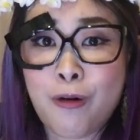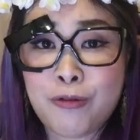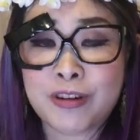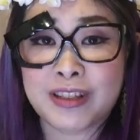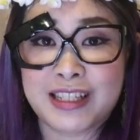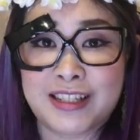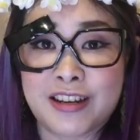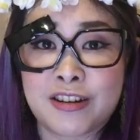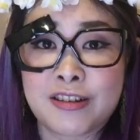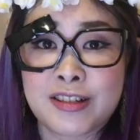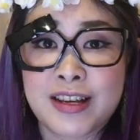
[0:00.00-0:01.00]
over the
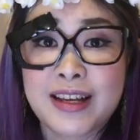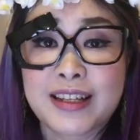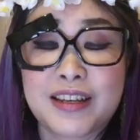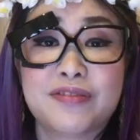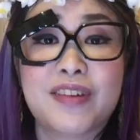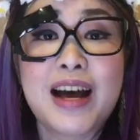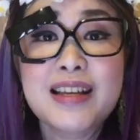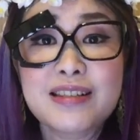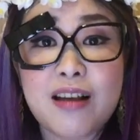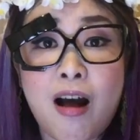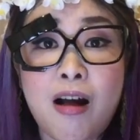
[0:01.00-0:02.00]
years give
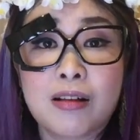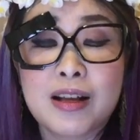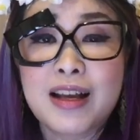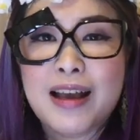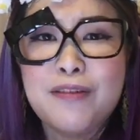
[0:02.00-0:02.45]
us all